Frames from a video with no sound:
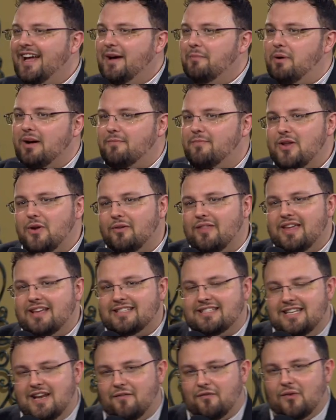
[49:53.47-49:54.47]
But, you know, these
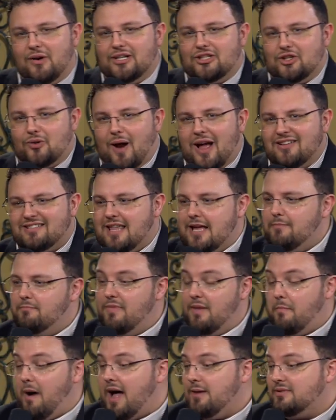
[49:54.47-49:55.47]
different trials, they,
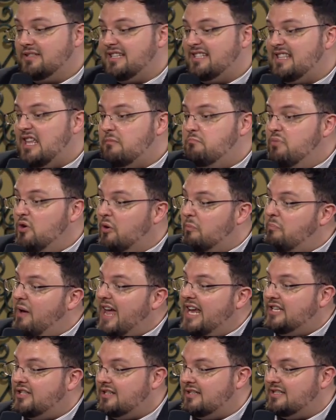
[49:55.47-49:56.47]
the Bible says they build
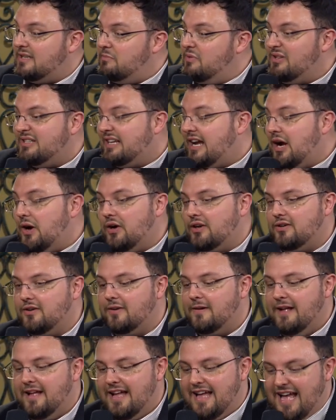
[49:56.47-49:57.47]
patience, it builds character.
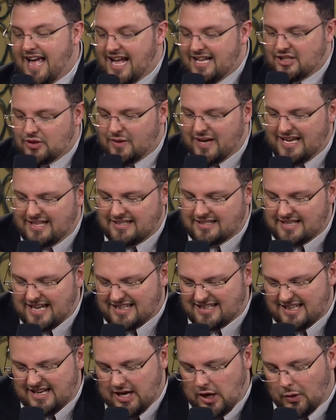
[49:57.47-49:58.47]
And so he
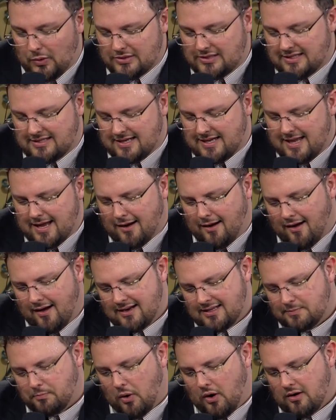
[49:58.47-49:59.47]
sets and he holds us in that
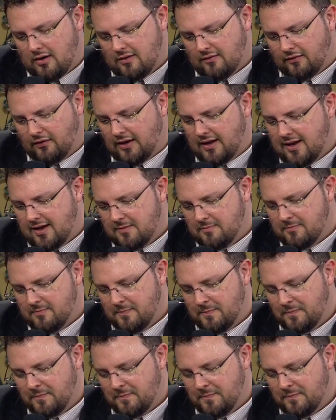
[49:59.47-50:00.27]
hottest part of the flame.